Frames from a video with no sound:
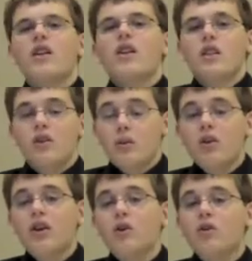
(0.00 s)
The
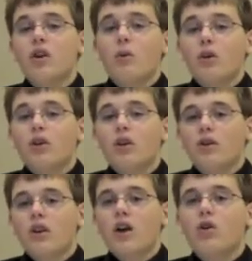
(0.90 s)
DeMolay News Network is
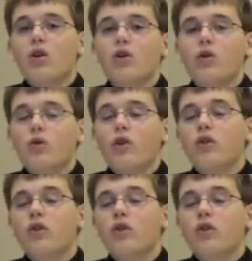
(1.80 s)
not only a tool for the